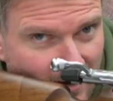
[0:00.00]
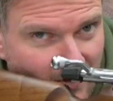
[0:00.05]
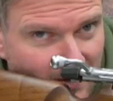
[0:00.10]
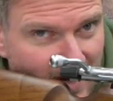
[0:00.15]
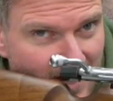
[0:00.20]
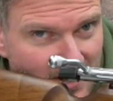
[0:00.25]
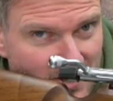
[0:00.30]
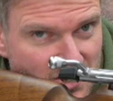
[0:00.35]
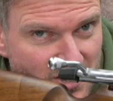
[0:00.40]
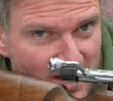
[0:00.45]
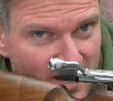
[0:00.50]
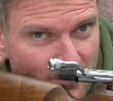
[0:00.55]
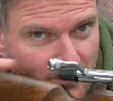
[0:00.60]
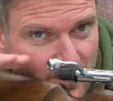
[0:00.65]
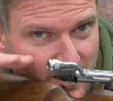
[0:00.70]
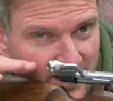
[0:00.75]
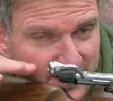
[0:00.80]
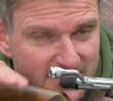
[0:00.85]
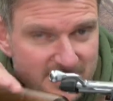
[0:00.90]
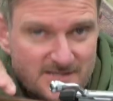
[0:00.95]
that cheek
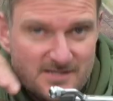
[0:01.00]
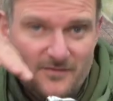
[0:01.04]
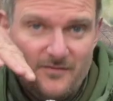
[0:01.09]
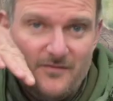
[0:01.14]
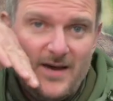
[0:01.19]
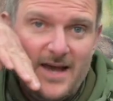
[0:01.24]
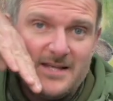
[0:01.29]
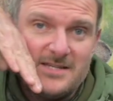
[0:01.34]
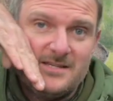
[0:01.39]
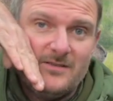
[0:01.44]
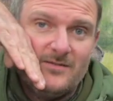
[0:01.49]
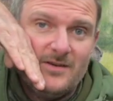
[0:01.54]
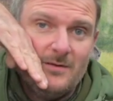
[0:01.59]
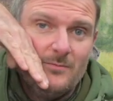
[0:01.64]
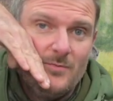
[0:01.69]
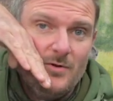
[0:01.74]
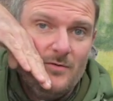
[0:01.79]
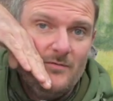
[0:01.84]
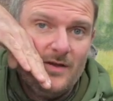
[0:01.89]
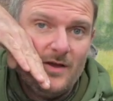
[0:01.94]
piece is effectively
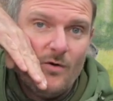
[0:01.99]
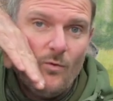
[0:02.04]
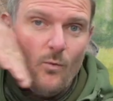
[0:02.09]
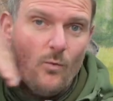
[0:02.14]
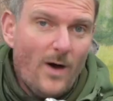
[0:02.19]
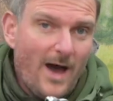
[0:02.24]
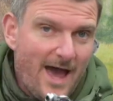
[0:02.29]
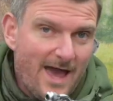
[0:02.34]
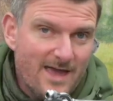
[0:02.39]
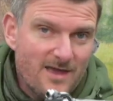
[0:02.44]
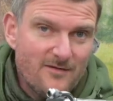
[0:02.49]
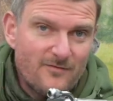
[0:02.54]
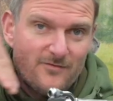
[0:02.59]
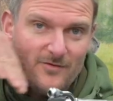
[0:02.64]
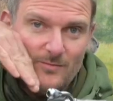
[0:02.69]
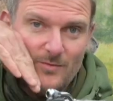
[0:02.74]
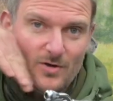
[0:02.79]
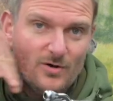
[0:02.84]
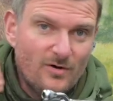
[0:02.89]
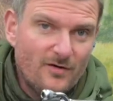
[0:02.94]
moving away
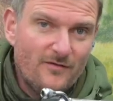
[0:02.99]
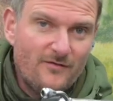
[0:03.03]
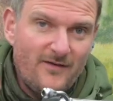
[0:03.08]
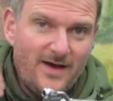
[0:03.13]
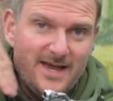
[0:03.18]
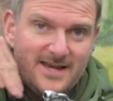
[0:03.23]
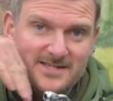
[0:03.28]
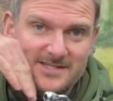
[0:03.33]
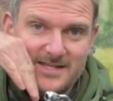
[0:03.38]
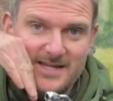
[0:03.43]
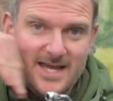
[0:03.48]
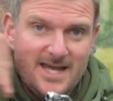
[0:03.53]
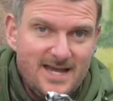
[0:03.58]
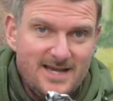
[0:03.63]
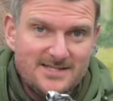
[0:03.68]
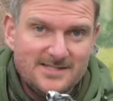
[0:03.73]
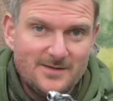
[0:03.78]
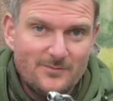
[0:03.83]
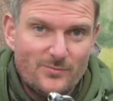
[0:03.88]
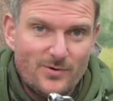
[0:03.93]
from your face and
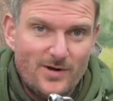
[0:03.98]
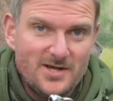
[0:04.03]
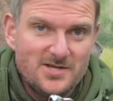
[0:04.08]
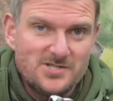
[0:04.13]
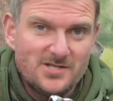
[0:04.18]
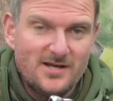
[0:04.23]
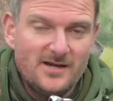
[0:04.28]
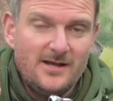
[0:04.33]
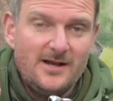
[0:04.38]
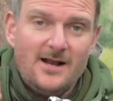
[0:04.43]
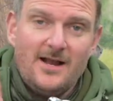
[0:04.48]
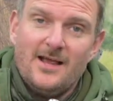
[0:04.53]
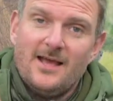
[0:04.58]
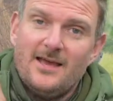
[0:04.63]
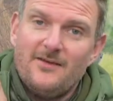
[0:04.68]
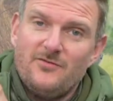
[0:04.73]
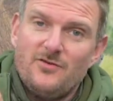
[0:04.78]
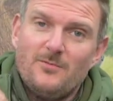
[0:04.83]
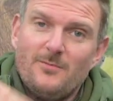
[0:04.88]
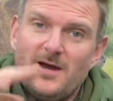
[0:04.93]
easing pressure.
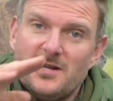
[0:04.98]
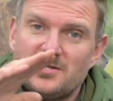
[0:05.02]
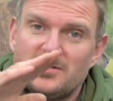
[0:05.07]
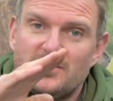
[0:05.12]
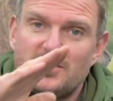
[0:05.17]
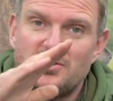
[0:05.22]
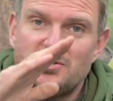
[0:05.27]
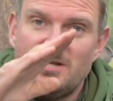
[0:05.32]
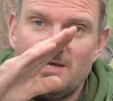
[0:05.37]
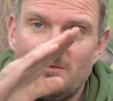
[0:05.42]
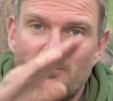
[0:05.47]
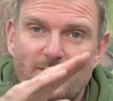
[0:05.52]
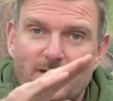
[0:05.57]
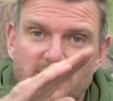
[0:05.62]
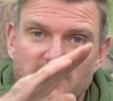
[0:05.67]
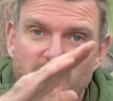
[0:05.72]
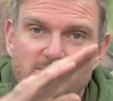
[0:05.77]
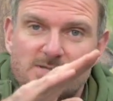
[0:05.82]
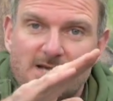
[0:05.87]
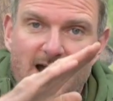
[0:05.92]
If you imagine the cheek
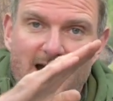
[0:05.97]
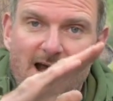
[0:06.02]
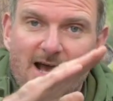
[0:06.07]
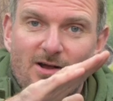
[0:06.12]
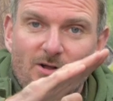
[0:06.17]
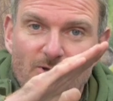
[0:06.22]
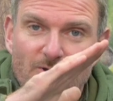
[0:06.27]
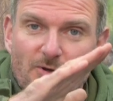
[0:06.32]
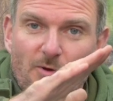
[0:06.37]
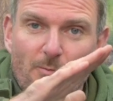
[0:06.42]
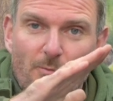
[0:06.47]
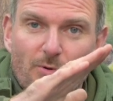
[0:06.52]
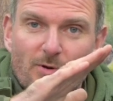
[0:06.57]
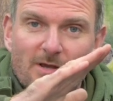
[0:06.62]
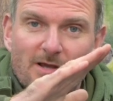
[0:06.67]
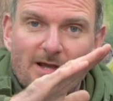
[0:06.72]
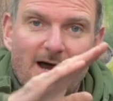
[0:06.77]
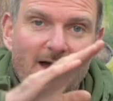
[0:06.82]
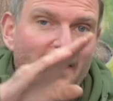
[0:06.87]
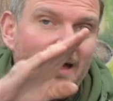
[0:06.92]
piece was angled
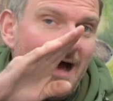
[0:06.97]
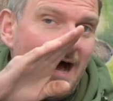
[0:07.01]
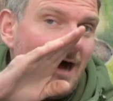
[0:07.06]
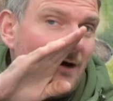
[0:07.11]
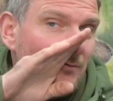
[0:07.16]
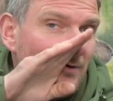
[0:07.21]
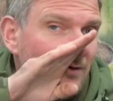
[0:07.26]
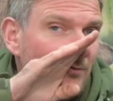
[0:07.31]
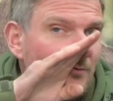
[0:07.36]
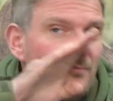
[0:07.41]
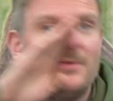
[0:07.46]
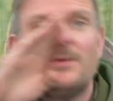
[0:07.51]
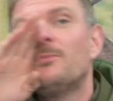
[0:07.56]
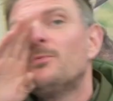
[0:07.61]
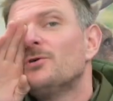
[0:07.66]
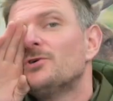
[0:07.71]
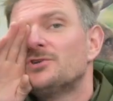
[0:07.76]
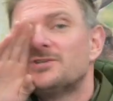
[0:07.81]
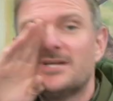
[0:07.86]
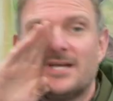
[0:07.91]
upward like that, well, it would be
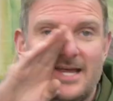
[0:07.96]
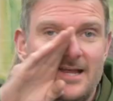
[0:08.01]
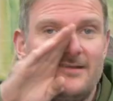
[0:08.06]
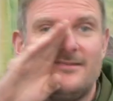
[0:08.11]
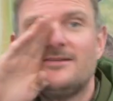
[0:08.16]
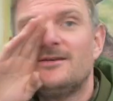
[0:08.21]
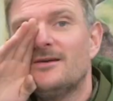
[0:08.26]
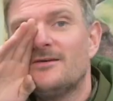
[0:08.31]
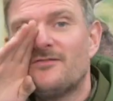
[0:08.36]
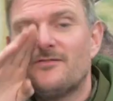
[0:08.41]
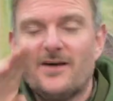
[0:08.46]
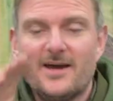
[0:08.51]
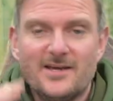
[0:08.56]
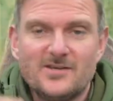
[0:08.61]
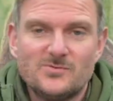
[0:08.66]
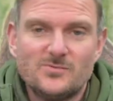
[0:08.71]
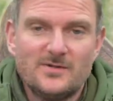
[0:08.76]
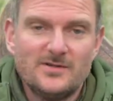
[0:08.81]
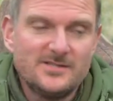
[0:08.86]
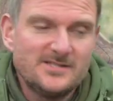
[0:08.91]
pushing into your
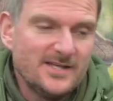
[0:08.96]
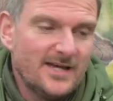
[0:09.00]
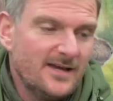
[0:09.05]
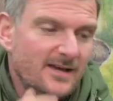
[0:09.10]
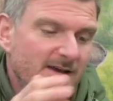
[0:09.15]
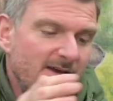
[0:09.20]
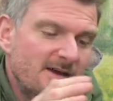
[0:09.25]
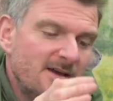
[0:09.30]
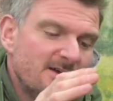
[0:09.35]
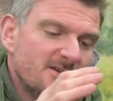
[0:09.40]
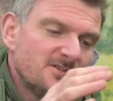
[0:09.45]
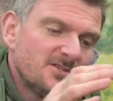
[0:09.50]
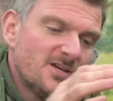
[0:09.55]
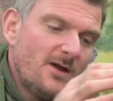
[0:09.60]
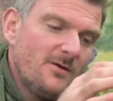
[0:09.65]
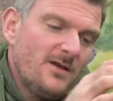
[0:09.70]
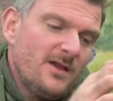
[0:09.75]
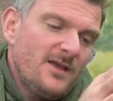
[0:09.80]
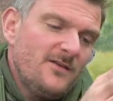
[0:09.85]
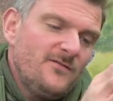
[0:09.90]
face, wouldn't it?
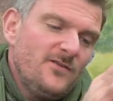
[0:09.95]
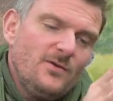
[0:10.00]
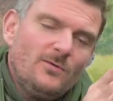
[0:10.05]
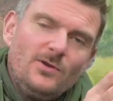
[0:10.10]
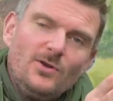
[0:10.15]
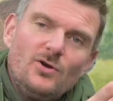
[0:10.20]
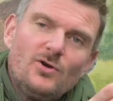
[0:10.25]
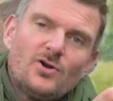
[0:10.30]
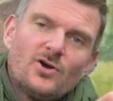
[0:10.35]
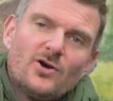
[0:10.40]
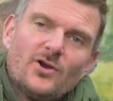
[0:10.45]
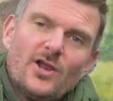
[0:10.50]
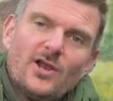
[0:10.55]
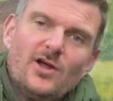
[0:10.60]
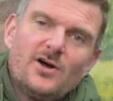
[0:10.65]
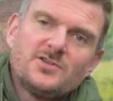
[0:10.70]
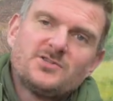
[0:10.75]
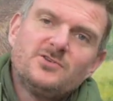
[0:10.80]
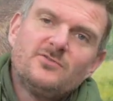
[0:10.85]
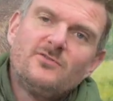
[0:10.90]
So if you look on a
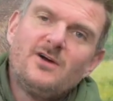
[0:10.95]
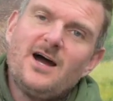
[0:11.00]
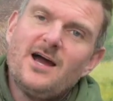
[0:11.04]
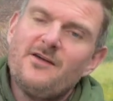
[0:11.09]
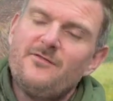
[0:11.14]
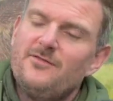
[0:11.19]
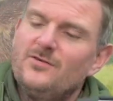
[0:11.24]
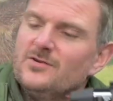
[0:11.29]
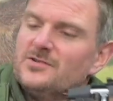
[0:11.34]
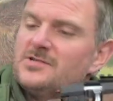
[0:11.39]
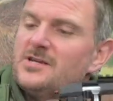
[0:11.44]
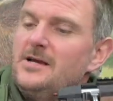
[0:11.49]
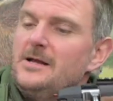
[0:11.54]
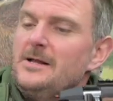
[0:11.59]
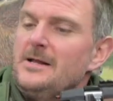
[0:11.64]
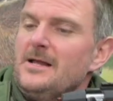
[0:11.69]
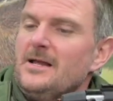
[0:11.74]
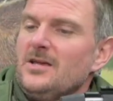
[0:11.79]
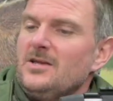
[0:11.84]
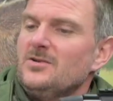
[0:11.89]
lot of rifles,
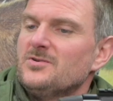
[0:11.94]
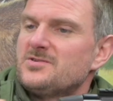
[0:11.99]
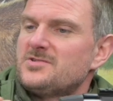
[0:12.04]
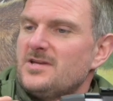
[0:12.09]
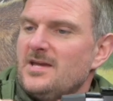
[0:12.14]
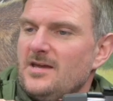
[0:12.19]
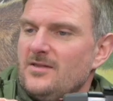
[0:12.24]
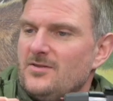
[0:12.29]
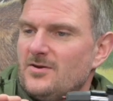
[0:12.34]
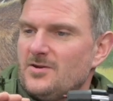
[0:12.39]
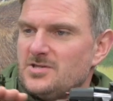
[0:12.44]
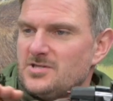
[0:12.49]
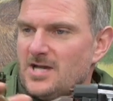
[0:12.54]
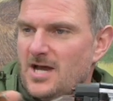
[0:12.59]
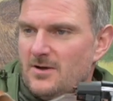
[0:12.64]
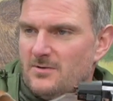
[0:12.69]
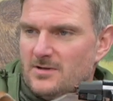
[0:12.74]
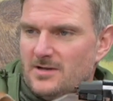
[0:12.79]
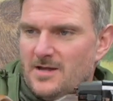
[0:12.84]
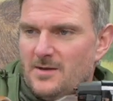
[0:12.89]
you'll see either a
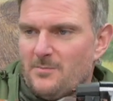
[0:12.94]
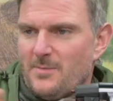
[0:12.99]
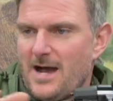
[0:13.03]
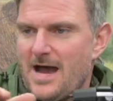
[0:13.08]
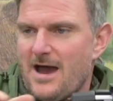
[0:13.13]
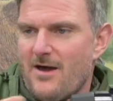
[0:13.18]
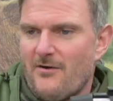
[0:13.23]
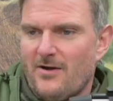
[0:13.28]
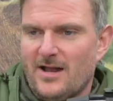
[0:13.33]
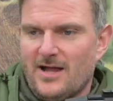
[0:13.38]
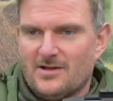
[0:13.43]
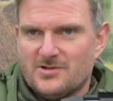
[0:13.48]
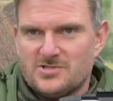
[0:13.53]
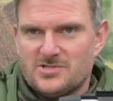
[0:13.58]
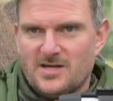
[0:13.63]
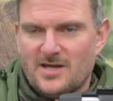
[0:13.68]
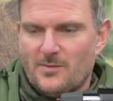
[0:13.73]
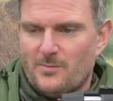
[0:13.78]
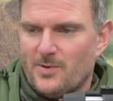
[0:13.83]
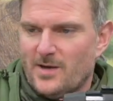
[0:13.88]
totally parallel
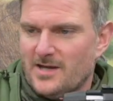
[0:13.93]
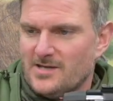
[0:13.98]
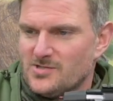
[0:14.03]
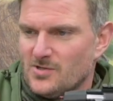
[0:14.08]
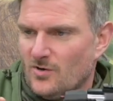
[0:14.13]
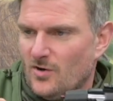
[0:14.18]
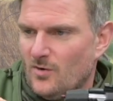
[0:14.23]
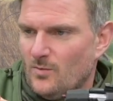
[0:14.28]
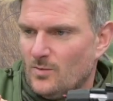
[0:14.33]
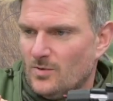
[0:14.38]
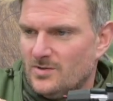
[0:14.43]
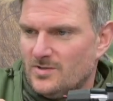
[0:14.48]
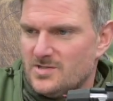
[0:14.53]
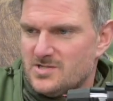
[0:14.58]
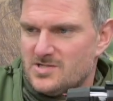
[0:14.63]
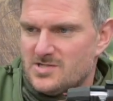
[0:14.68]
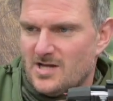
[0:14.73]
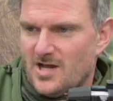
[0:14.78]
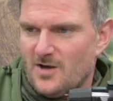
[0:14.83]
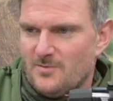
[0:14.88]
cheek piece or one
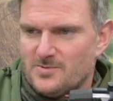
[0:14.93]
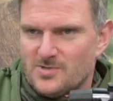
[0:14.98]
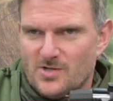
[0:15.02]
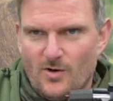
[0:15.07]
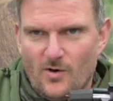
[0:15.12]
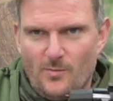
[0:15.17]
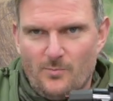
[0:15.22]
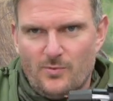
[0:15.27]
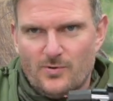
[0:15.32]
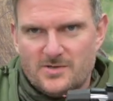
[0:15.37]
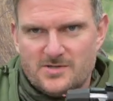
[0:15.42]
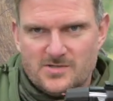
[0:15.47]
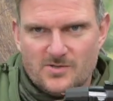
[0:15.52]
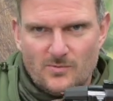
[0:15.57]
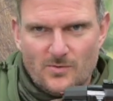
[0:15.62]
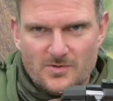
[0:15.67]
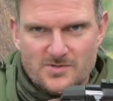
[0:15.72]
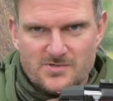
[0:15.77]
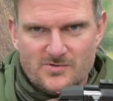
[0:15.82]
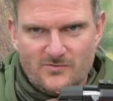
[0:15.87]
that slopes upward
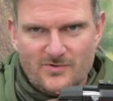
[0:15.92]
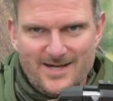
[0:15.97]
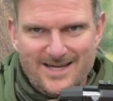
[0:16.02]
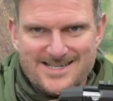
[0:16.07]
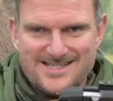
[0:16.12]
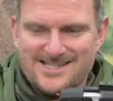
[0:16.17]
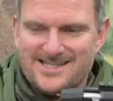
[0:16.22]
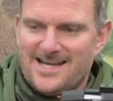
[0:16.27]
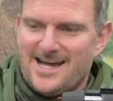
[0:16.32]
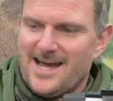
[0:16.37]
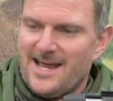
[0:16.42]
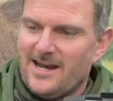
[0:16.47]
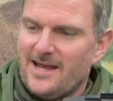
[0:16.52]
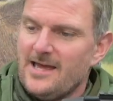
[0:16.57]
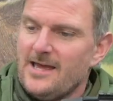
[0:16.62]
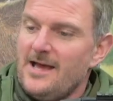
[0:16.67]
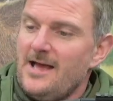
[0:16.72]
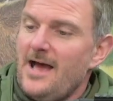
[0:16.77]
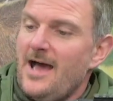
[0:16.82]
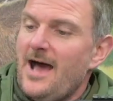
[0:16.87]
towards the rear
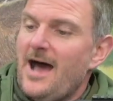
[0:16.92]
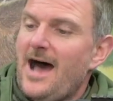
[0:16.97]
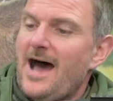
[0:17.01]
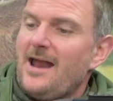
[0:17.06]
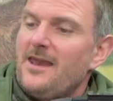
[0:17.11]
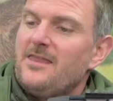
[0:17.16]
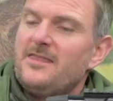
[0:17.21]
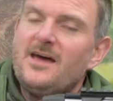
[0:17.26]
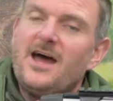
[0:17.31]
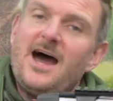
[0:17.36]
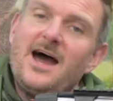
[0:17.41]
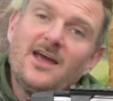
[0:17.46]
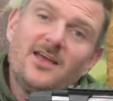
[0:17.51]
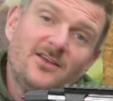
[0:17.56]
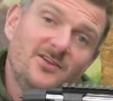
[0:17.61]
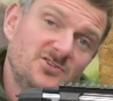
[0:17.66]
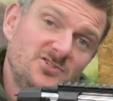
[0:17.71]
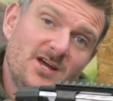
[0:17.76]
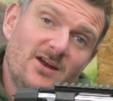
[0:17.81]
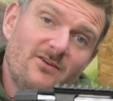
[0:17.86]
slightly. And that
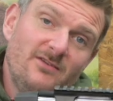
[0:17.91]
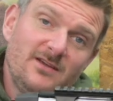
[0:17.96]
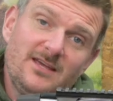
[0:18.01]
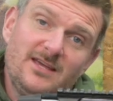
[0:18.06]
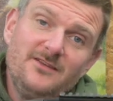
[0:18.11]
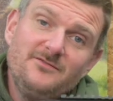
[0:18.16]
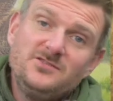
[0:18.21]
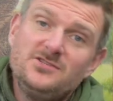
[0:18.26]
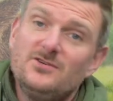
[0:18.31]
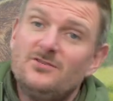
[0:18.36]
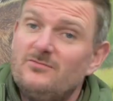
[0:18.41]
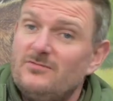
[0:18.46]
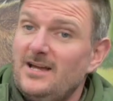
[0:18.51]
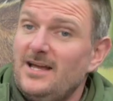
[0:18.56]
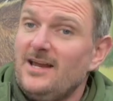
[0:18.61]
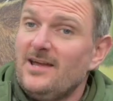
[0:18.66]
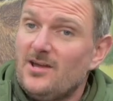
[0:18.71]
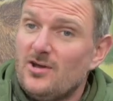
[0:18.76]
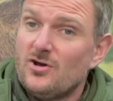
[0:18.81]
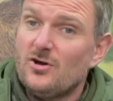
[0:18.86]
generally gives you a
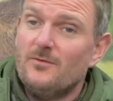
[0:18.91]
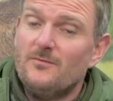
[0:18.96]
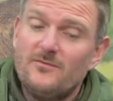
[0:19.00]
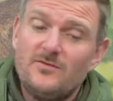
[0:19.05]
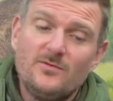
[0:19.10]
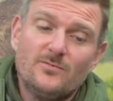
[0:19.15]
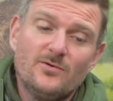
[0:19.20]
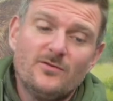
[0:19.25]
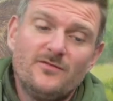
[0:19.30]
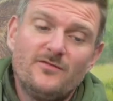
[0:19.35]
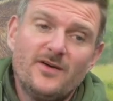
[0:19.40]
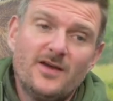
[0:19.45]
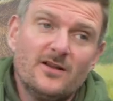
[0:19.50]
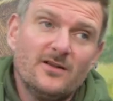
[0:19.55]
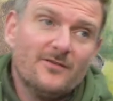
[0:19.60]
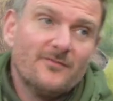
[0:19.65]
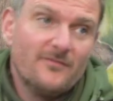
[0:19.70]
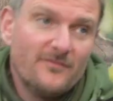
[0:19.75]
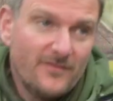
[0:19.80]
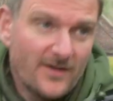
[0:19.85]
really comfortable
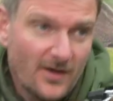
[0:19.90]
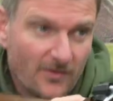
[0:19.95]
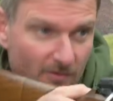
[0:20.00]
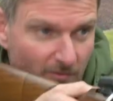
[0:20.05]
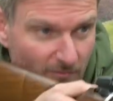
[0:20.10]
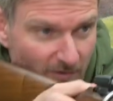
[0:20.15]
feel and fit on the